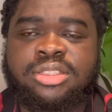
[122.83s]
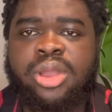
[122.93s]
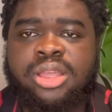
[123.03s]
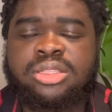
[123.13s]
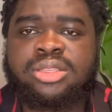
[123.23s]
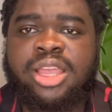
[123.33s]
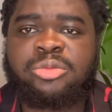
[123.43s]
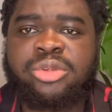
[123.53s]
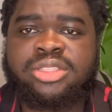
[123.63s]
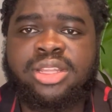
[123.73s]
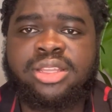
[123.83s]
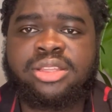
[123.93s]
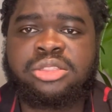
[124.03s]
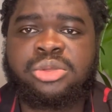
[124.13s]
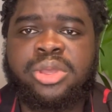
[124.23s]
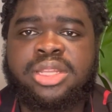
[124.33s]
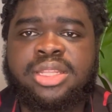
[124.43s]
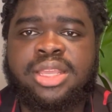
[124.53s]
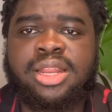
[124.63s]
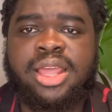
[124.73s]
Once you're admitted into a
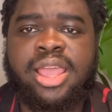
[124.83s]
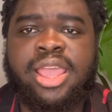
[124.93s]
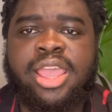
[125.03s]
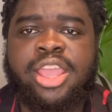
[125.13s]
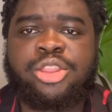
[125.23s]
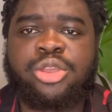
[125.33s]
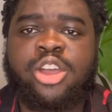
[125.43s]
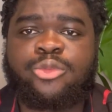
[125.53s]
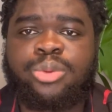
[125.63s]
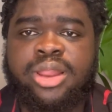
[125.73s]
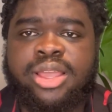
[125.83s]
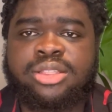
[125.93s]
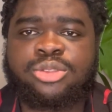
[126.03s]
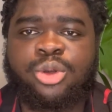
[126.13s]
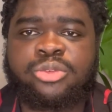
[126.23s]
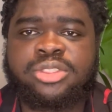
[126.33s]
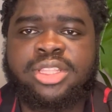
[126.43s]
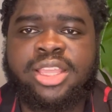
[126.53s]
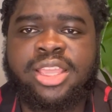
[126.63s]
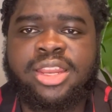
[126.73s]
DLI and you have plans of
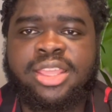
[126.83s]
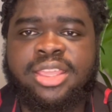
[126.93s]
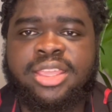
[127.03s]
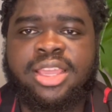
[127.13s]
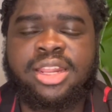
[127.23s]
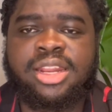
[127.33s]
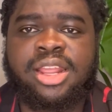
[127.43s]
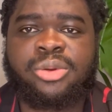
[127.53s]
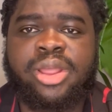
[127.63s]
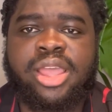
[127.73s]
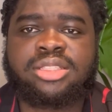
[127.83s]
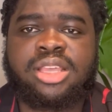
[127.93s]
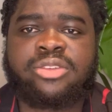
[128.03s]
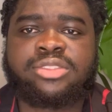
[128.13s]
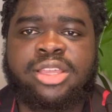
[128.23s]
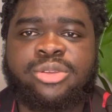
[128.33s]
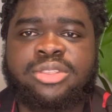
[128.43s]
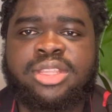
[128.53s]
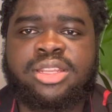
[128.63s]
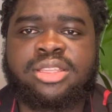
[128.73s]
staying in Canada right after your
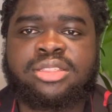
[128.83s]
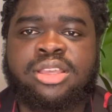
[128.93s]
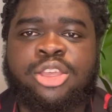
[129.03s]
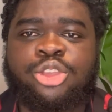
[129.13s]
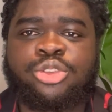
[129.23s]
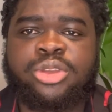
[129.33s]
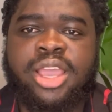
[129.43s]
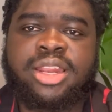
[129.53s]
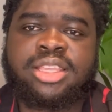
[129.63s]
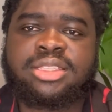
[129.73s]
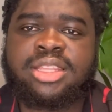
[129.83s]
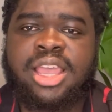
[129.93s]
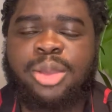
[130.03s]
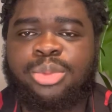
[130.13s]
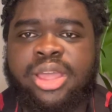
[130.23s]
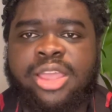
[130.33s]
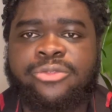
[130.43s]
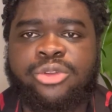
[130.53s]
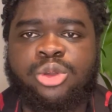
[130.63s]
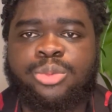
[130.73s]
studies, you can easily apply
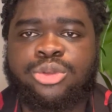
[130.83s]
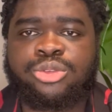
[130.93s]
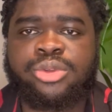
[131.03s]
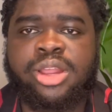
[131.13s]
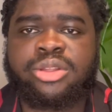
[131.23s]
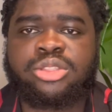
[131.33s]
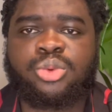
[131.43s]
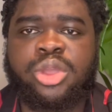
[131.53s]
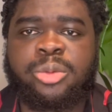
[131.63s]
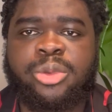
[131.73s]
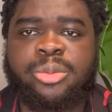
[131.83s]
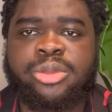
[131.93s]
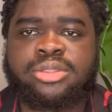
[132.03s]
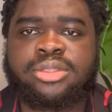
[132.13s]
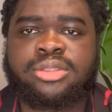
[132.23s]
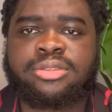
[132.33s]
for your postgraduate work permit.